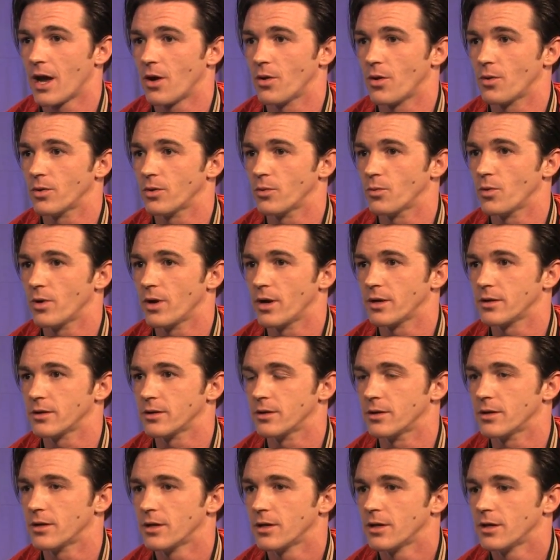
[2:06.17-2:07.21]
how or what,
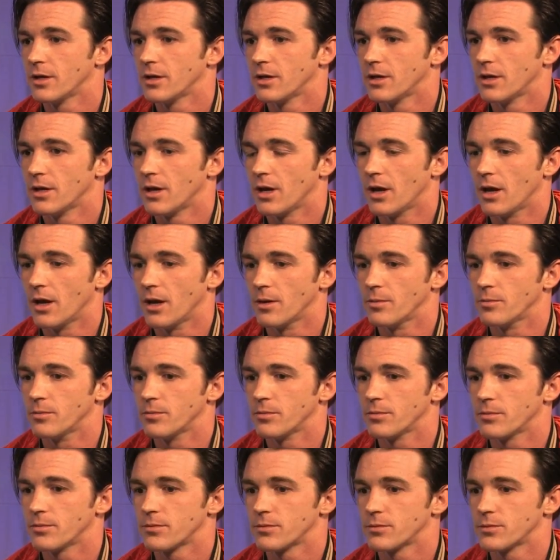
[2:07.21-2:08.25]
and um,
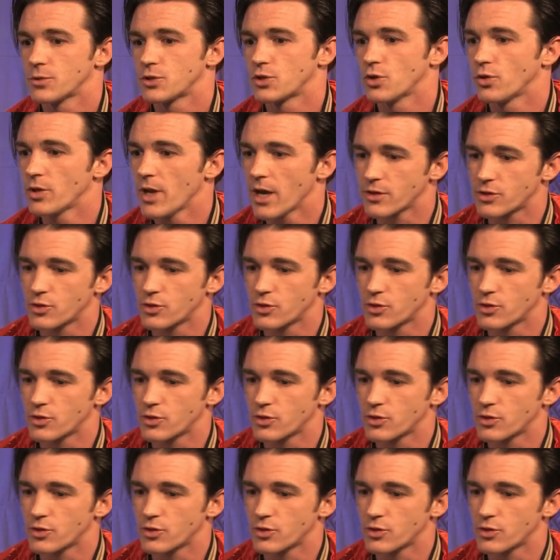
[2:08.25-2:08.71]
so yeah.